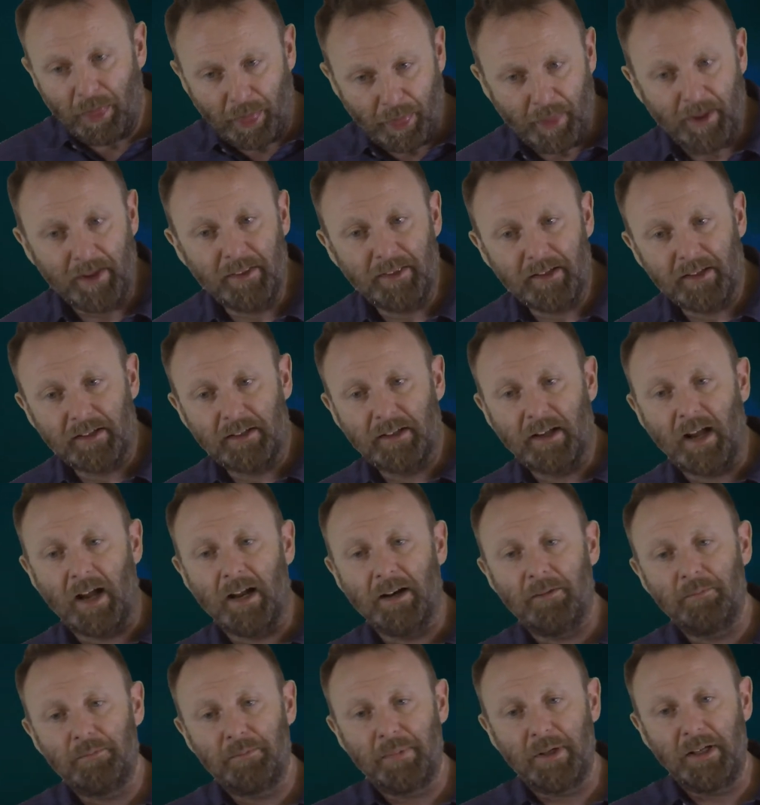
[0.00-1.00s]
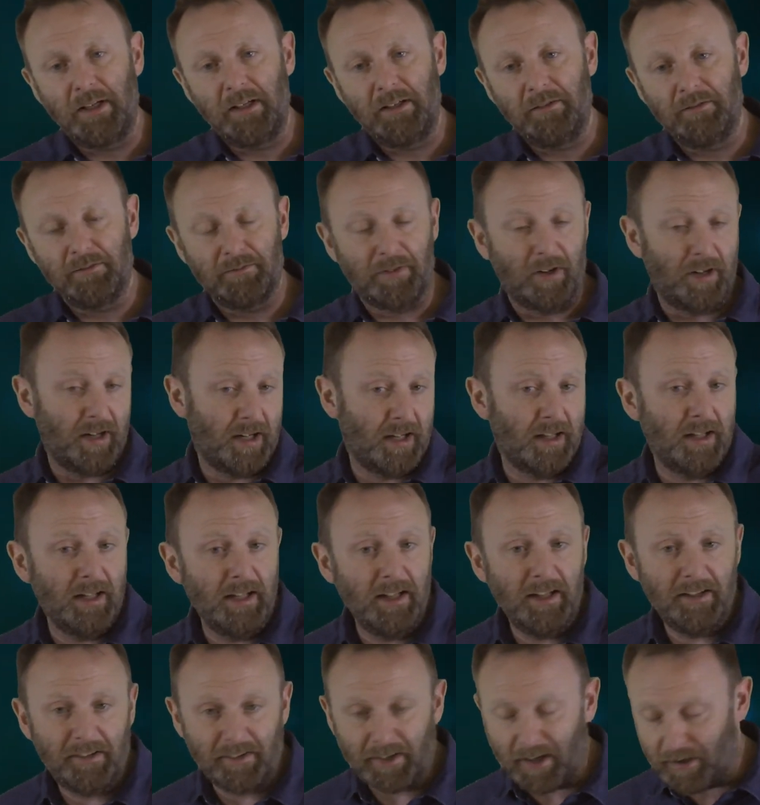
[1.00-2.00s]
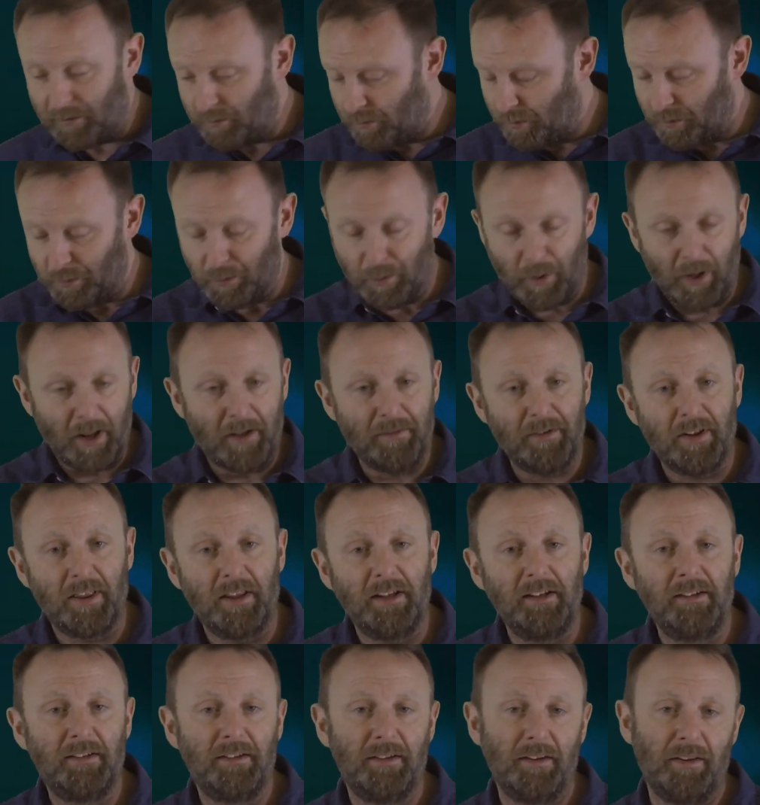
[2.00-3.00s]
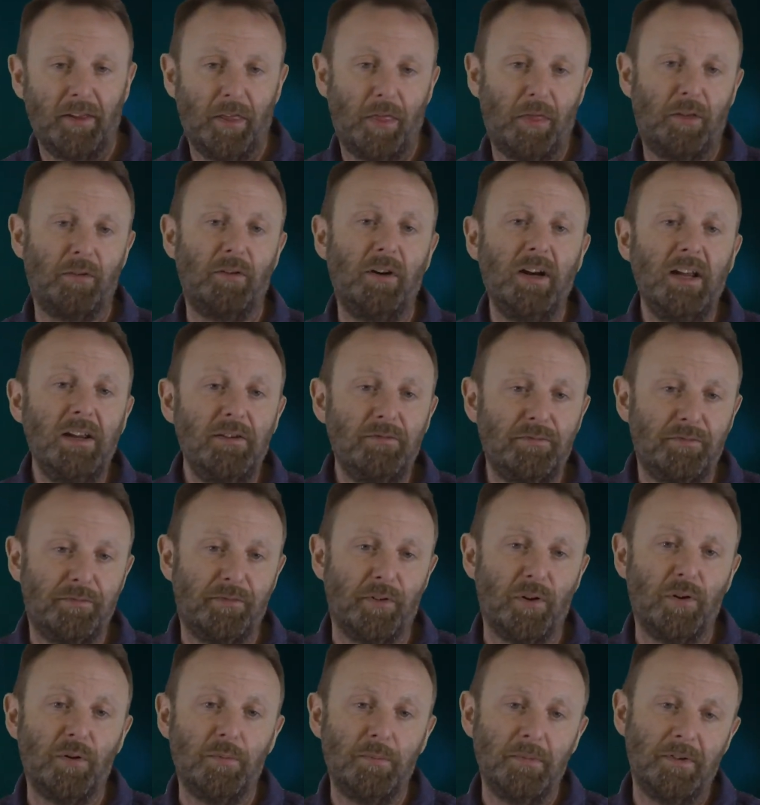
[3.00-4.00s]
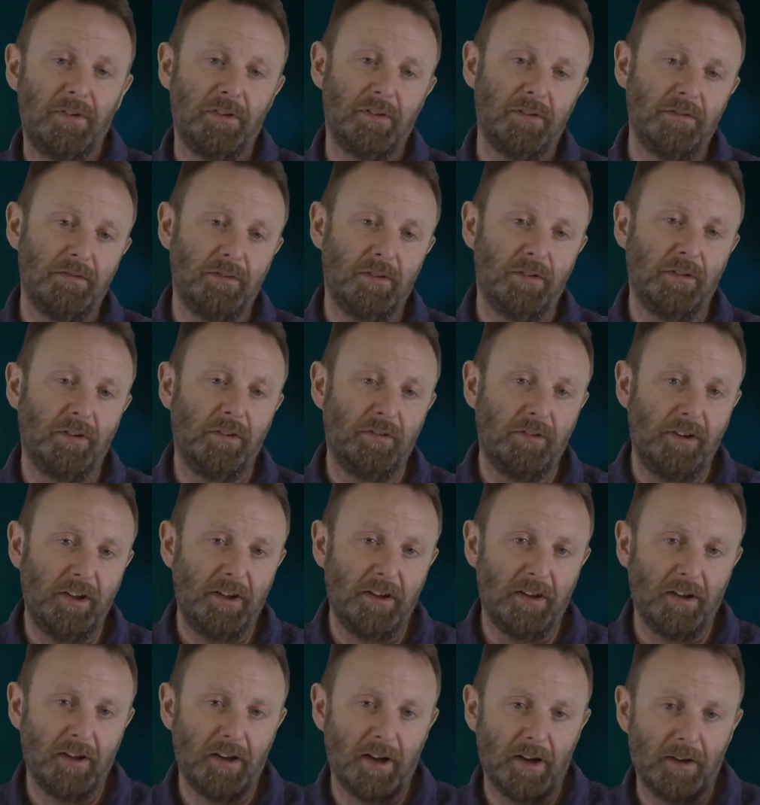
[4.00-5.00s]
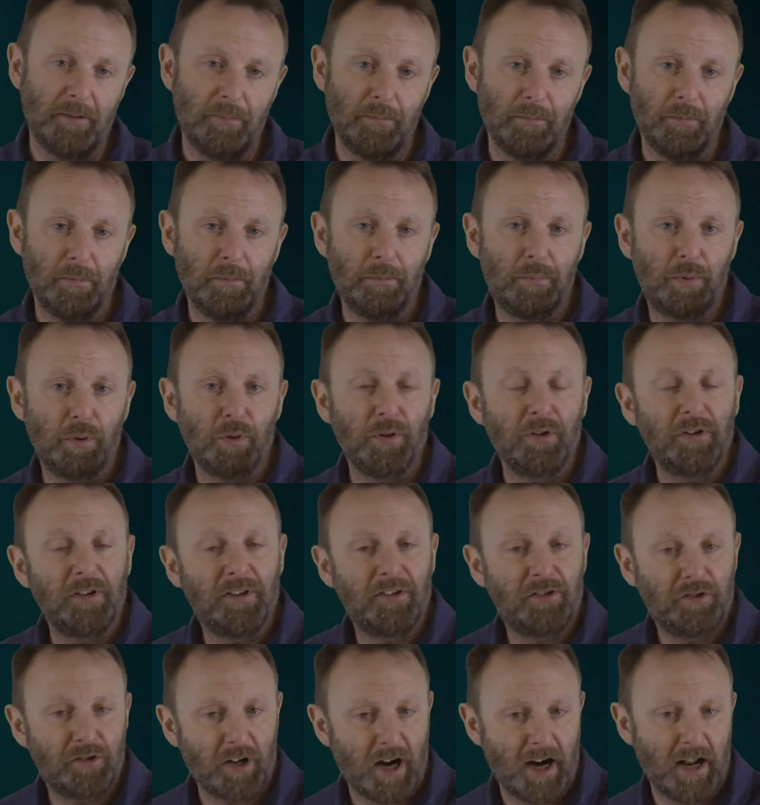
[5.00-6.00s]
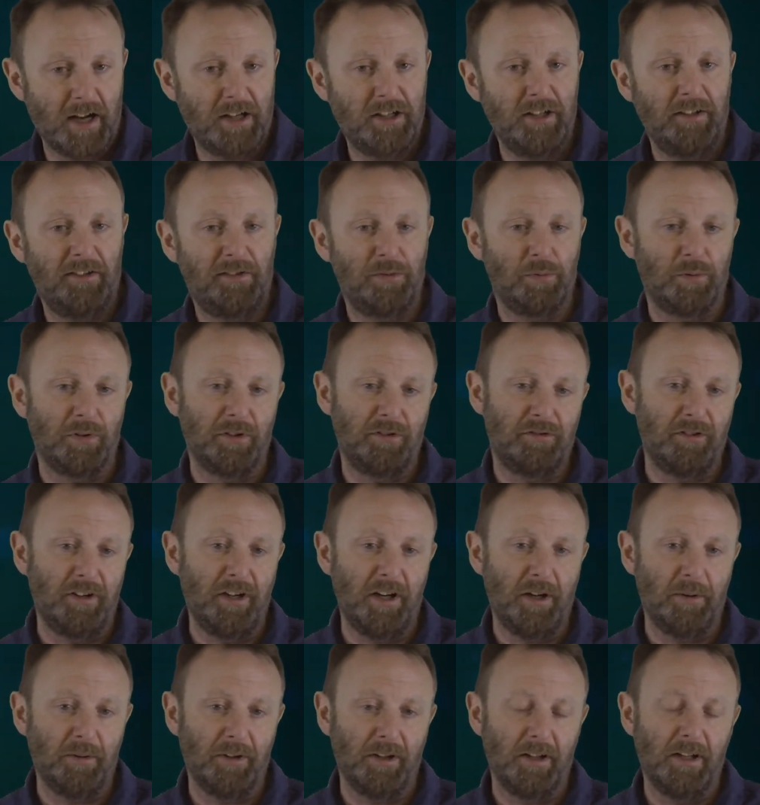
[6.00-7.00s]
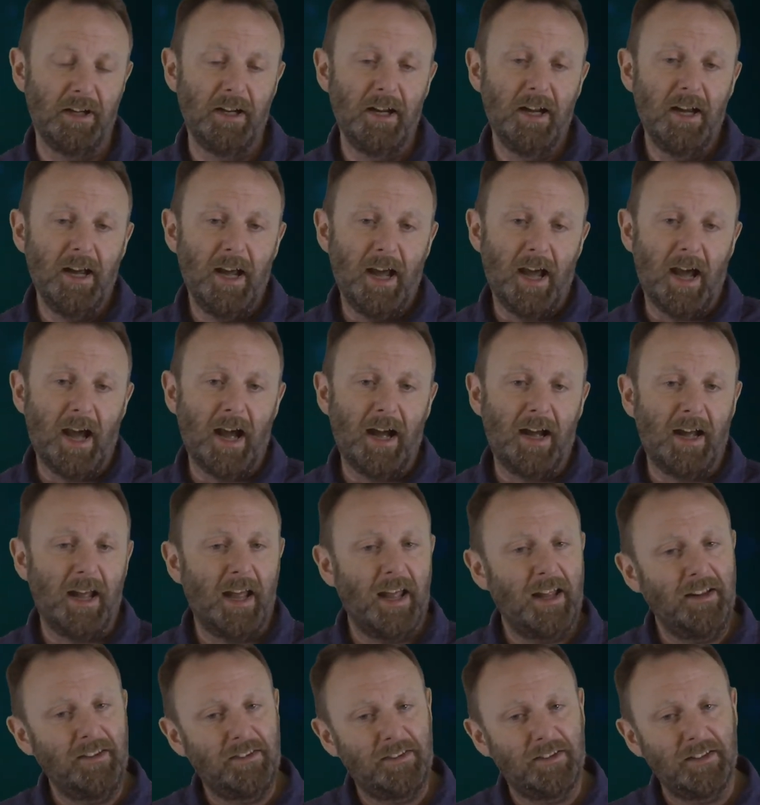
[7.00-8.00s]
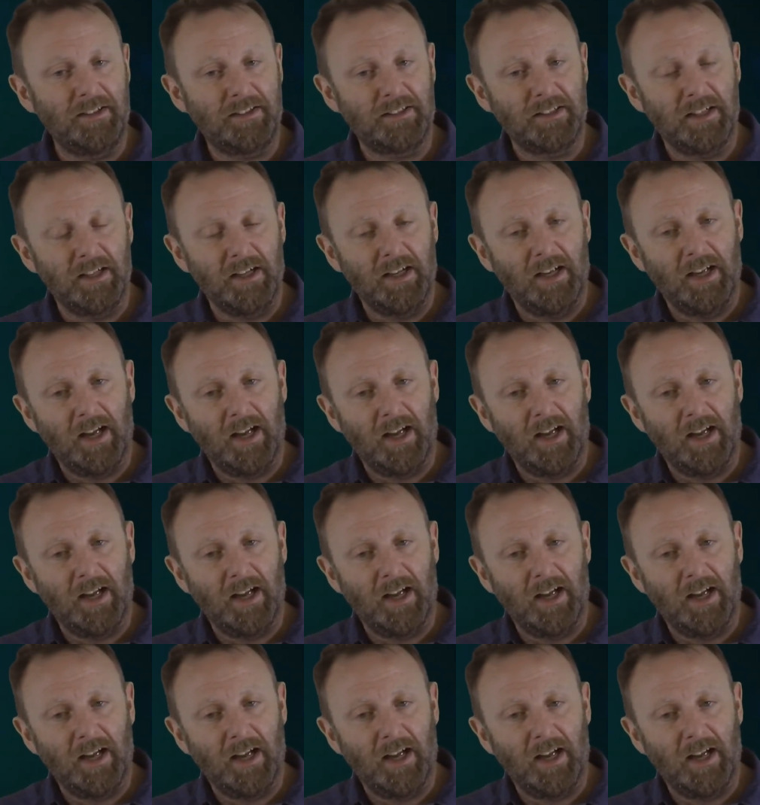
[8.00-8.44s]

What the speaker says: thing that can be very clearly said, whatever these three forms or three broad strategies towards renewal, is that